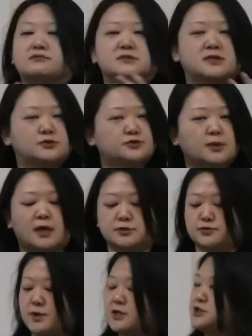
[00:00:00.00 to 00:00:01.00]
have a
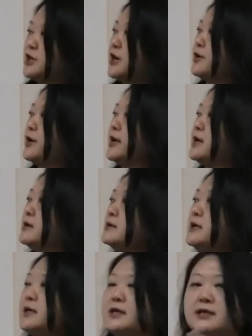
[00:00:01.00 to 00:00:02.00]
centralized reg area
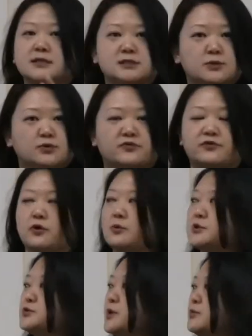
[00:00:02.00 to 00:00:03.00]
easy
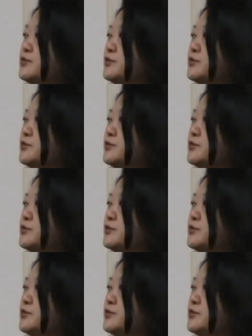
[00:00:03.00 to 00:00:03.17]
referral between